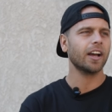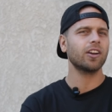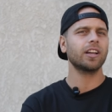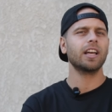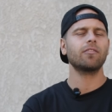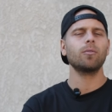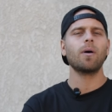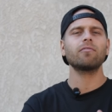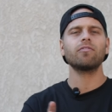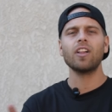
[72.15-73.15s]
I couldn't kickflip
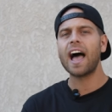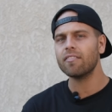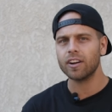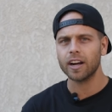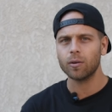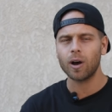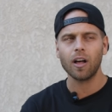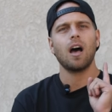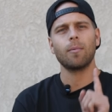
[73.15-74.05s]
on flat very well.